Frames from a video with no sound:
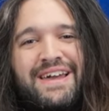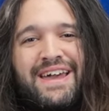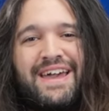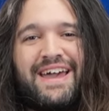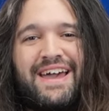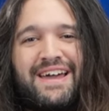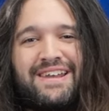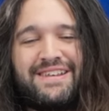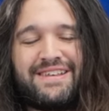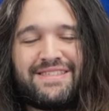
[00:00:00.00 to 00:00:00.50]

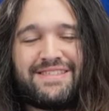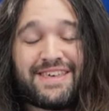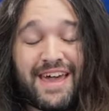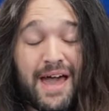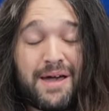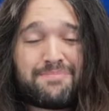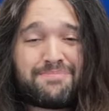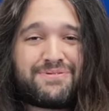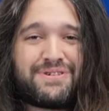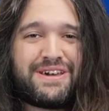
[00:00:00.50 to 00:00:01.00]
And
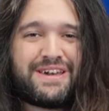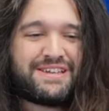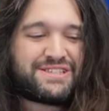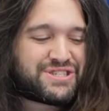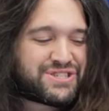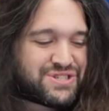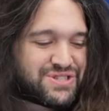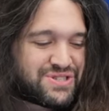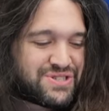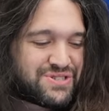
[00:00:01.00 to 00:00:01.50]
that play,
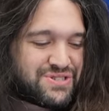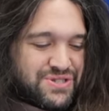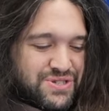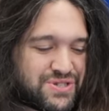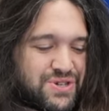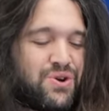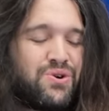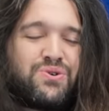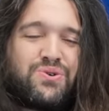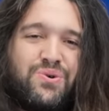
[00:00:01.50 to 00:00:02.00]
it's
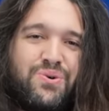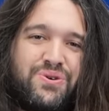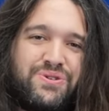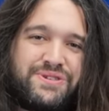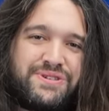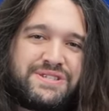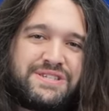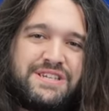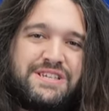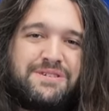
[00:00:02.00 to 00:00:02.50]
so cool
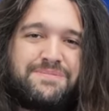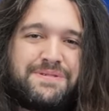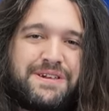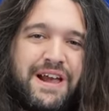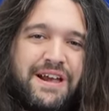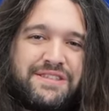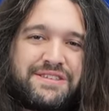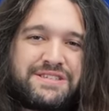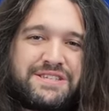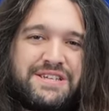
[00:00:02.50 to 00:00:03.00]
to see the
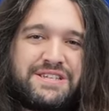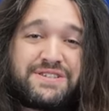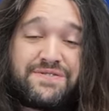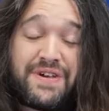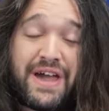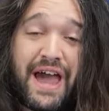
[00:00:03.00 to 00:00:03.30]
behind the scenes of